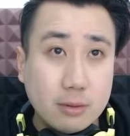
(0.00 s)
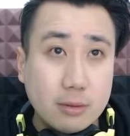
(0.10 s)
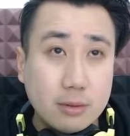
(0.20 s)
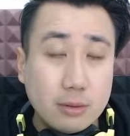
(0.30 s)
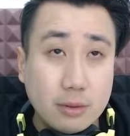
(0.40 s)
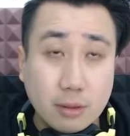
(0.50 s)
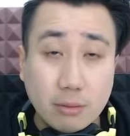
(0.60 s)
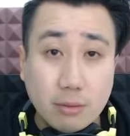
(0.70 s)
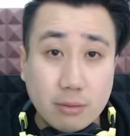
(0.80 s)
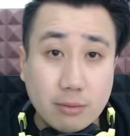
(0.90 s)
you don't
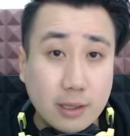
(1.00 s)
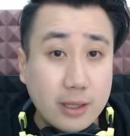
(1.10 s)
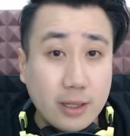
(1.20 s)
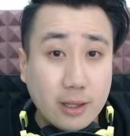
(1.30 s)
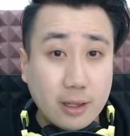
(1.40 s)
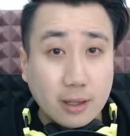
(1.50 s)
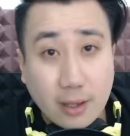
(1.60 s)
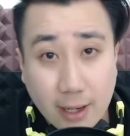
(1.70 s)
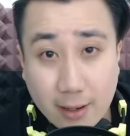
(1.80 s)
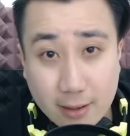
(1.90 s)
really
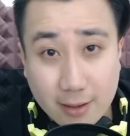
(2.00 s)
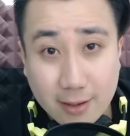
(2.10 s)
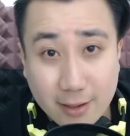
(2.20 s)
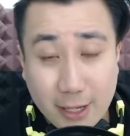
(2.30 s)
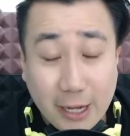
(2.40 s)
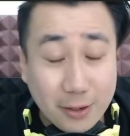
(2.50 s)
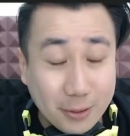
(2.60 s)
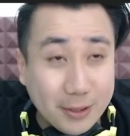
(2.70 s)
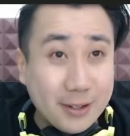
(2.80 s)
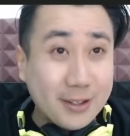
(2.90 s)
care.
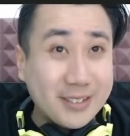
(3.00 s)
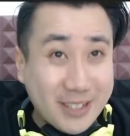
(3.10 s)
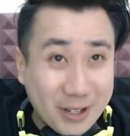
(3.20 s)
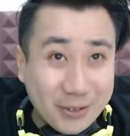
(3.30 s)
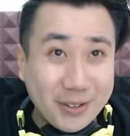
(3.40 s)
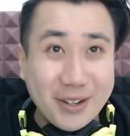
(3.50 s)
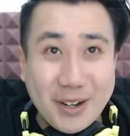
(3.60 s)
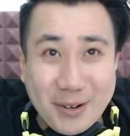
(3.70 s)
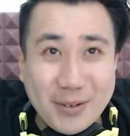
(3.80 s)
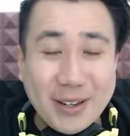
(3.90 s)
You don't
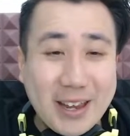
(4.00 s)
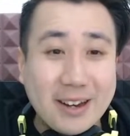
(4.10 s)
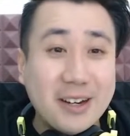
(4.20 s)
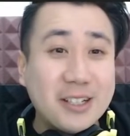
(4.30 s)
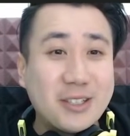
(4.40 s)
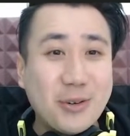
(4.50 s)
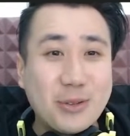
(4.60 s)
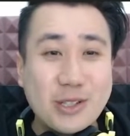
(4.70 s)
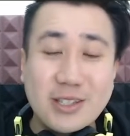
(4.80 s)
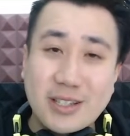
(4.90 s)
really can. So
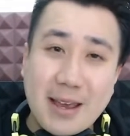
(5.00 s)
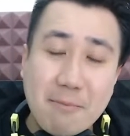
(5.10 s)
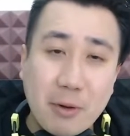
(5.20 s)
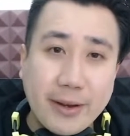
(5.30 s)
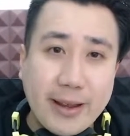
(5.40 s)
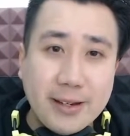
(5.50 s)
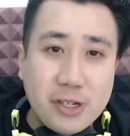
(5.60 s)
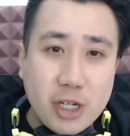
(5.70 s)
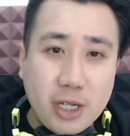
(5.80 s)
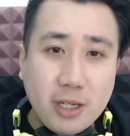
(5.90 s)
just tap one
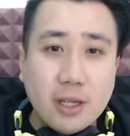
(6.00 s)
energy,